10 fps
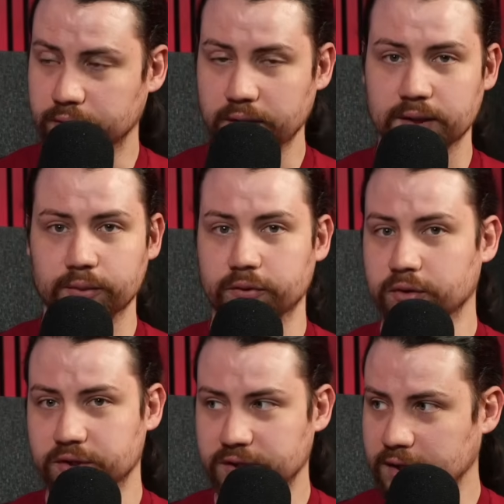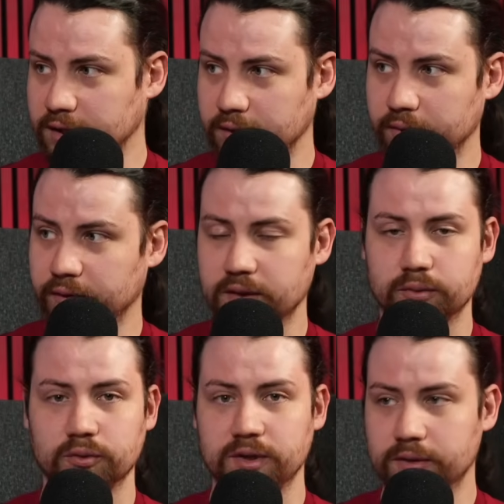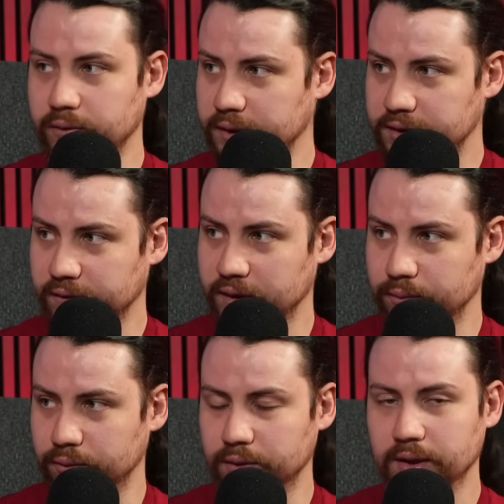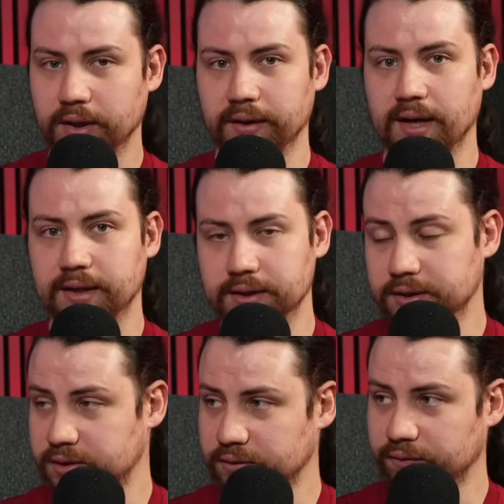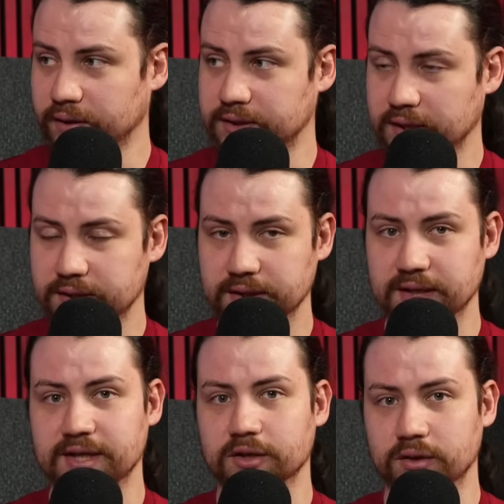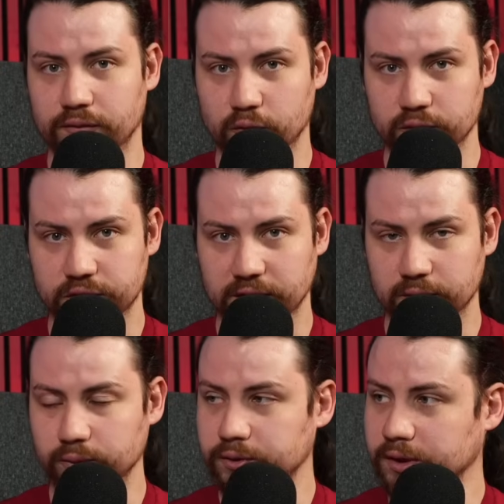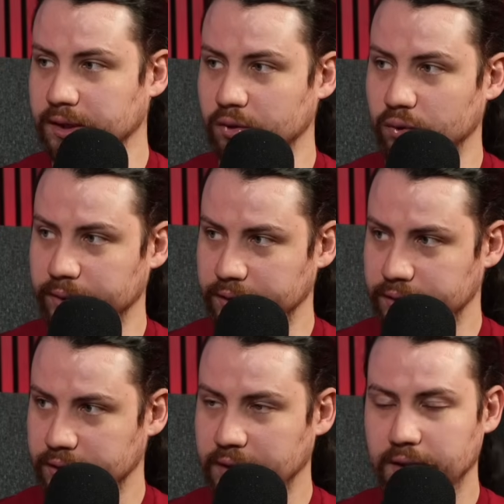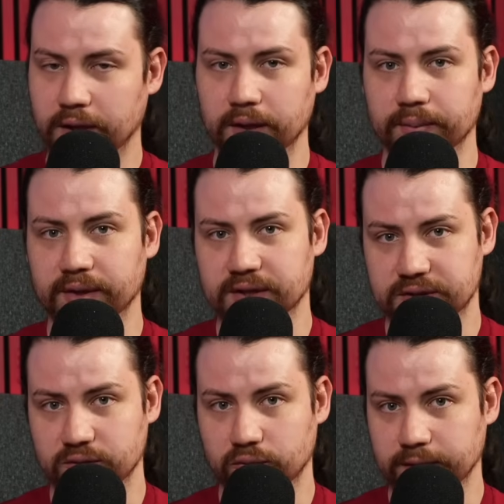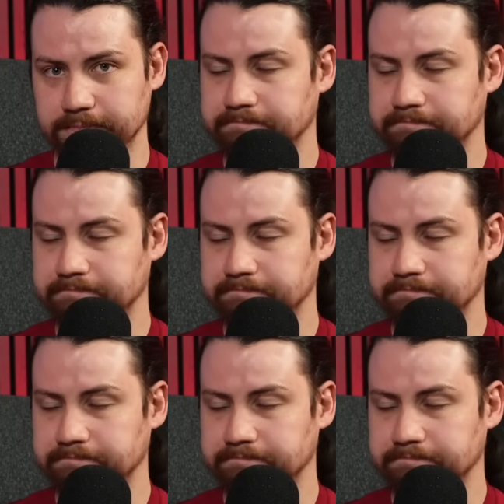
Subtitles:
Great, and we've got sustained available, lethal hits available. That is fantastic. It is only, of course, jackals and goremongers, but that's still great.